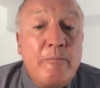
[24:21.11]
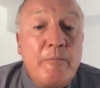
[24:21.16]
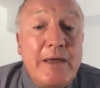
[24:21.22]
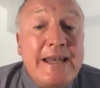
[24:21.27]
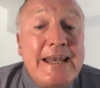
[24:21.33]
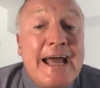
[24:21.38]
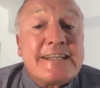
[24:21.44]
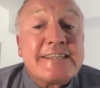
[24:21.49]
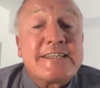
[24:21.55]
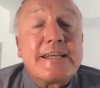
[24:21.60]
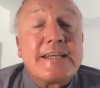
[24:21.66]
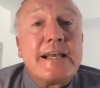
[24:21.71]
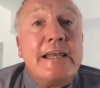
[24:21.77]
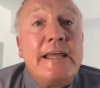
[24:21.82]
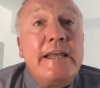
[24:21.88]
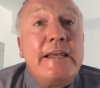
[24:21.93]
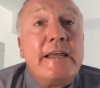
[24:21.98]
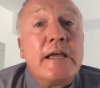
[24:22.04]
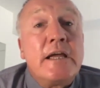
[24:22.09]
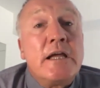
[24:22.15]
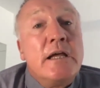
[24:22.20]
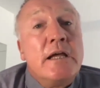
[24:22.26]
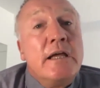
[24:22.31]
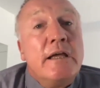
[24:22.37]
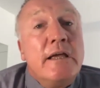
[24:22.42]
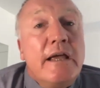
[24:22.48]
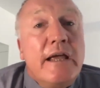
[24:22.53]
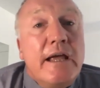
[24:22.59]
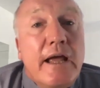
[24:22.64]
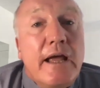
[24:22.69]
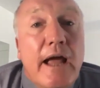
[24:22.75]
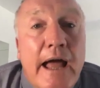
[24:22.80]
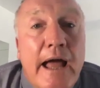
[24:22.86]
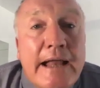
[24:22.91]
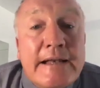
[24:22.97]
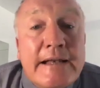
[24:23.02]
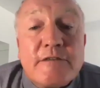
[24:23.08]
Enhanced cleaning
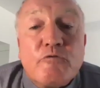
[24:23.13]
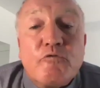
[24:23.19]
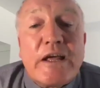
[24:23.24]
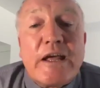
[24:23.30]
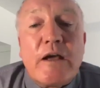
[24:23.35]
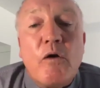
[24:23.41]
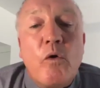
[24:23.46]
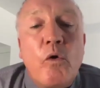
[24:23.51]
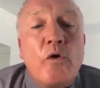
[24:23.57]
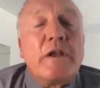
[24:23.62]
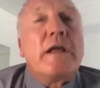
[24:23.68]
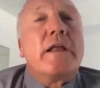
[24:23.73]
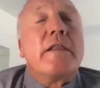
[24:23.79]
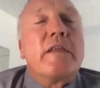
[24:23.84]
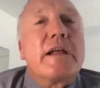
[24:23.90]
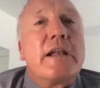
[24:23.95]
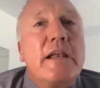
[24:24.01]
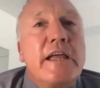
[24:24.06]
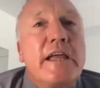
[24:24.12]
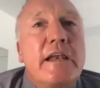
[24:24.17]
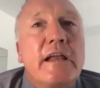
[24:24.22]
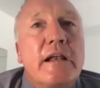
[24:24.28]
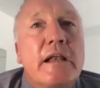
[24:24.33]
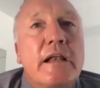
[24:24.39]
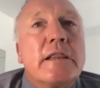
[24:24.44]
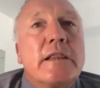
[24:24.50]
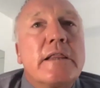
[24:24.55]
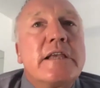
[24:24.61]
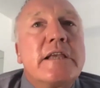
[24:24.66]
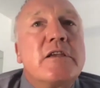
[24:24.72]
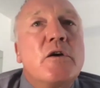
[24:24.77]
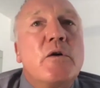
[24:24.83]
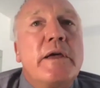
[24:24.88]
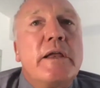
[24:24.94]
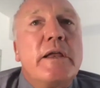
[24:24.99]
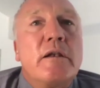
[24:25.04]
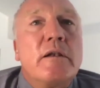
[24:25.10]
and recording the cleaning like they do
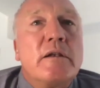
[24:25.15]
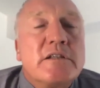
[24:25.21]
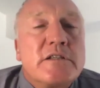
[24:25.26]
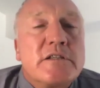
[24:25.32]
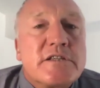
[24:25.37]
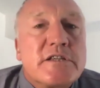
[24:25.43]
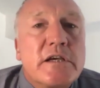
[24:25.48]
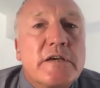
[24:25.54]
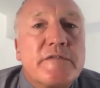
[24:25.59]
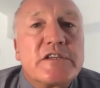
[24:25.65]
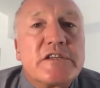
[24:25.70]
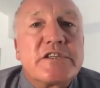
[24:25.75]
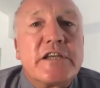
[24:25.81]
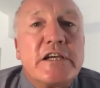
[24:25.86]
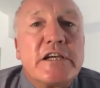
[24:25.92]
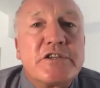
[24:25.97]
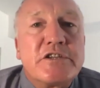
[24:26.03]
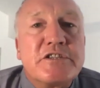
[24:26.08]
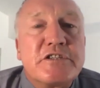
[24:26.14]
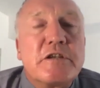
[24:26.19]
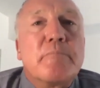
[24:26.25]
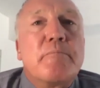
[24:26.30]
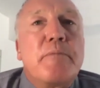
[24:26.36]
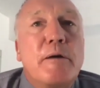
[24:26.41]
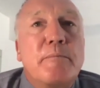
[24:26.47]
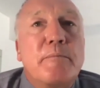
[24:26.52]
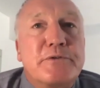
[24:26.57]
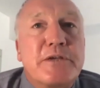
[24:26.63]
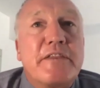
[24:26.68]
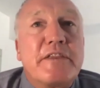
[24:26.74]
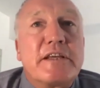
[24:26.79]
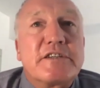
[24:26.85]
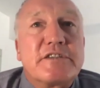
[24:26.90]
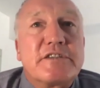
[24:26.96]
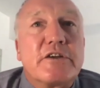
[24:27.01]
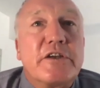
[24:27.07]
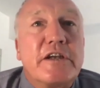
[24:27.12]
in service stations and pubs, I
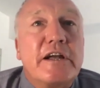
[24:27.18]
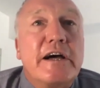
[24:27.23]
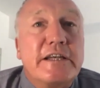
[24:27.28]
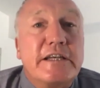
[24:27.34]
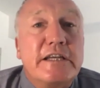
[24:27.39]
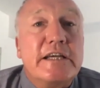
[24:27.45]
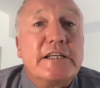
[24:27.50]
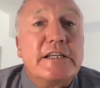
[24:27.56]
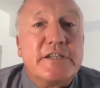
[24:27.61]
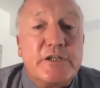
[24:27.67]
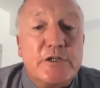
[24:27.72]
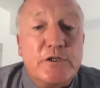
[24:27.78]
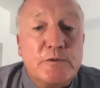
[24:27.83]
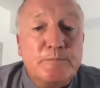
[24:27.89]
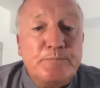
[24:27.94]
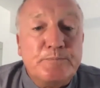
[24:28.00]
think is a good idea too.